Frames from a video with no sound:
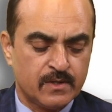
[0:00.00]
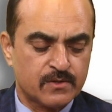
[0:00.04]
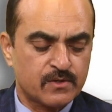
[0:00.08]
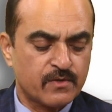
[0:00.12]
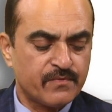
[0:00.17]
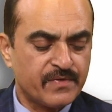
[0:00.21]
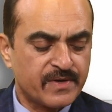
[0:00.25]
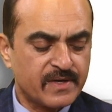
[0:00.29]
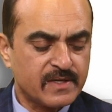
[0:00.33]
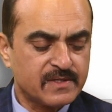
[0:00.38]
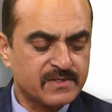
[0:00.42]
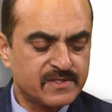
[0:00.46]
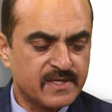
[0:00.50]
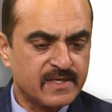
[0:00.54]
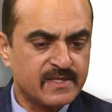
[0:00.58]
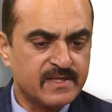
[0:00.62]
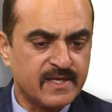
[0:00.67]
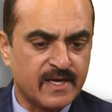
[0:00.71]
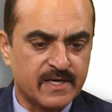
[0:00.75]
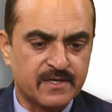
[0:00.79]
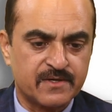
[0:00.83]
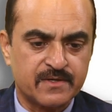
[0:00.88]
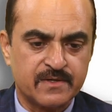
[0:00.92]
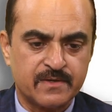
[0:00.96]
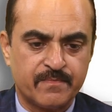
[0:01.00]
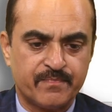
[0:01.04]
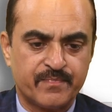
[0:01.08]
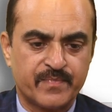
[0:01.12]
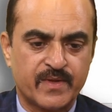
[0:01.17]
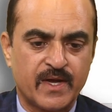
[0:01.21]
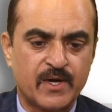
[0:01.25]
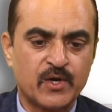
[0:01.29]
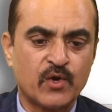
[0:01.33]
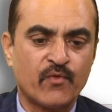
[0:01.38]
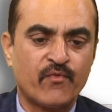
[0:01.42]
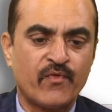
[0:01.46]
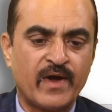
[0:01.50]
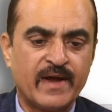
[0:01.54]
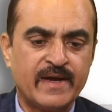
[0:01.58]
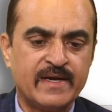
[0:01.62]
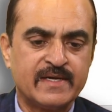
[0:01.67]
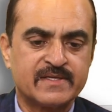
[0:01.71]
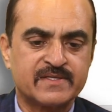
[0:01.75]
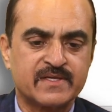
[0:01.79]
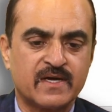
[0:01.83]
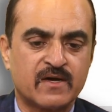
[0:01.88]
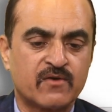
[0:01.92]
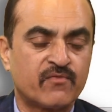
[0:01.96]
So we can say that
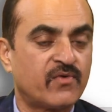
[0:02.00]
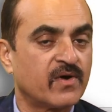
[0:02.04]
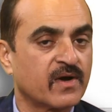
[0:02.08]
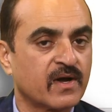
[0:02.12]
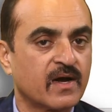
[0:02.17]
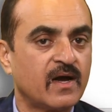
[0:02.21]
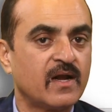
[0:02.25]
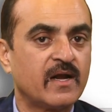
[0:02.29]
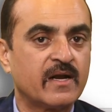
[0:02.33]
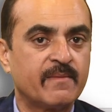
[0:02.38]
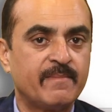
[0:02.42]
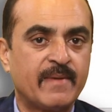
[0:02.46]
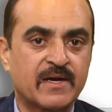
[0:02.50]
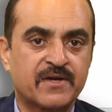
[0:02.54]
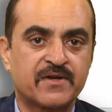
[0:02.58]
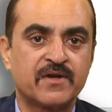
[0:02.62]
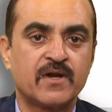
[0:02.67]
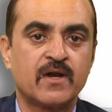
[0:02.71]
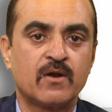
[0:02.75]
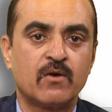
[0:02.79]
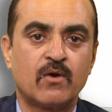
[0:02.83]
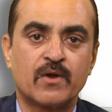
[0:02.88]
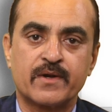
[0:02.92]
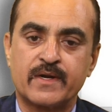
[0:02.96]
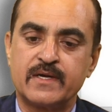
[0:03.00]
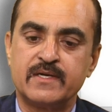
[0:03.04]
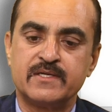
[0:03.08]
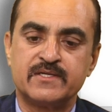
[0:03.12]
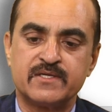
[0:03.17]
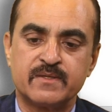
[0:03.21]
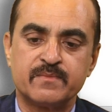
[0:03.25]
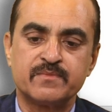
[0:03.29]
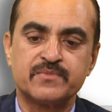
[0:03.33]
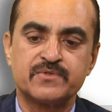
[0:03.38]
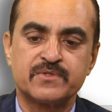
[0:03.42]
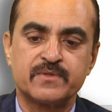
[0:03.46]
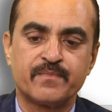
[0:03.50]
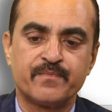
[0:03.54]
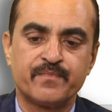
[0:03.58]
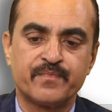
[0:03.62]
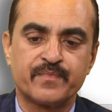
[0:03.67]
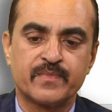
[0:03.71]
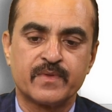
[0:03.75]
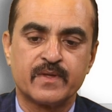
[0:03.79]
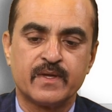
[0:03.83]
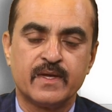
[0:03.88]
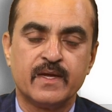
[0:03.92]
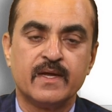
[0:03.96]
endophytes are fungal and bacterial organisms
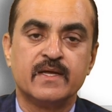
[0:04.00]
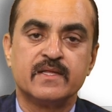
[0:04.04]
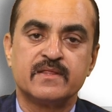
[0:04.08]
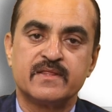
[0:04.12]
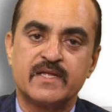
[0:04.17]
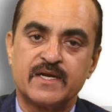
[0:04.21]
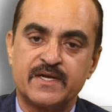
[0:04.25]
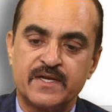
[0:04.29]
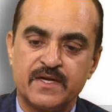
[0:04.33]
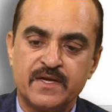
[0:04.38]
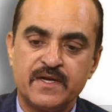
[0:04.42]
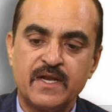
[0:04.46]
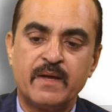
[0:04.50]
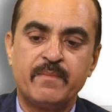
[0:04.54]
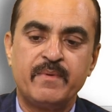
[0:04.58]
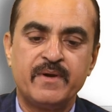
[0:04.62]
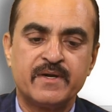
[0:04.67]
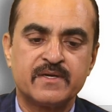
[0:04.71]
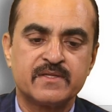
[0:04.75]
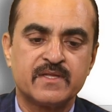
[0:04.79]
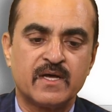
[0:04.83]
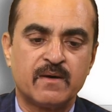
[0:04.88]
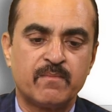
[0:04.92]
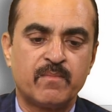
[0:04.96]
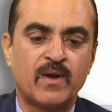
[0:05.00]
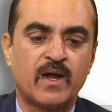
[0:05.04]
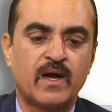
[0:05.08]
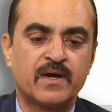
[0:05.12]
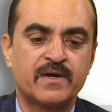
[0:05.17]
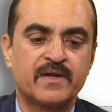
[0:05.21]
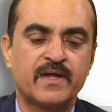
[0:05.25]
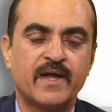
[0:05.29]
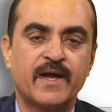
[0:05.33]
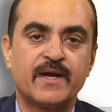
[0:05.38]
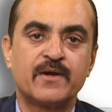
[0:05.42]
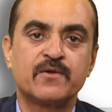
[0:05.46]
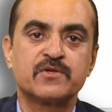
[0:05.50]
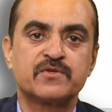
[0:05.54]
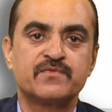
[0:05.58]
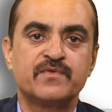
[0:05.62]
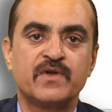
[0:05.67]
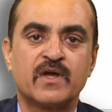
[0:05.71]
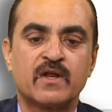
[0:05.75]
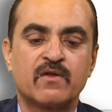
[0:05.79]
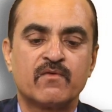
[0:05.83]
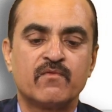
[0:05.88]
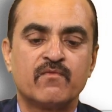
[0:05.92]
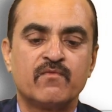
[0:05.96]
that inhabit the plant
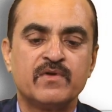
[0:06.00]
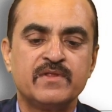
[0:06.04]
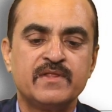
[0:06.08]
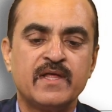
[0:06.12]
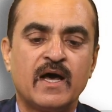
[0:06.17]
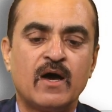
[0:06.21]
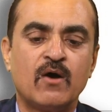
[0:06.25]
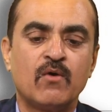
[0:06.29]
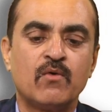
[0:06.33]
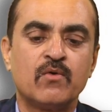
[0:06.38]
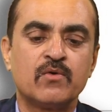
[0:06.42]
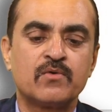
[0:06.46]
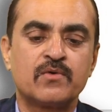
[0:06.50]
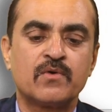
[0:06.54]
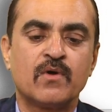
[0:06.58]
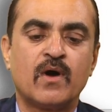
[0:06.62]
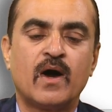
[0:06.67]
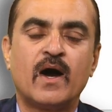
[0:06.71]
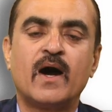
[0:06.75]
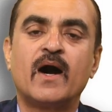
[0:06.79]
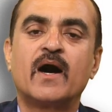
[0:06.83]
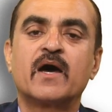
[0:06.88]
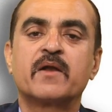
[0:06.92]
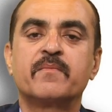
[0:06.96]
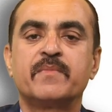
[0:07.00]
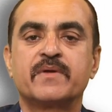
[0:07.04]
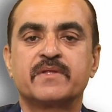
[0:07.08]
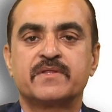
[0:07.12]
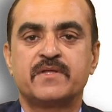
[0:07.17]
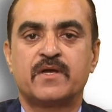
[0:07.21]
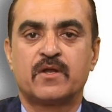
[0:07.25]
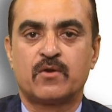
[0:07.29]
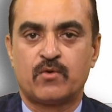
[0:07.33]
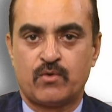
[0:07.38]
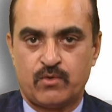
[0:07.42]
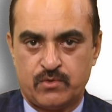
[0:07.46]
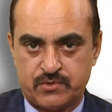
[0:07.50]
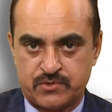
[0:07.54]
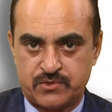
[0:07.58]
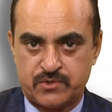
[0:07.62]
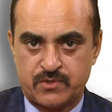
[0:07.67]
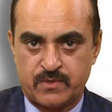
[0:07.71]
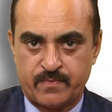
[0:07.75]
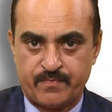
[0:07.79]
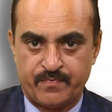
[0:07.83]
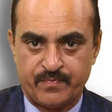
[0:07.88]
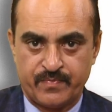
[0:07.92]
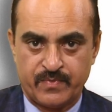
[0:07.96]
endosphere without harming their host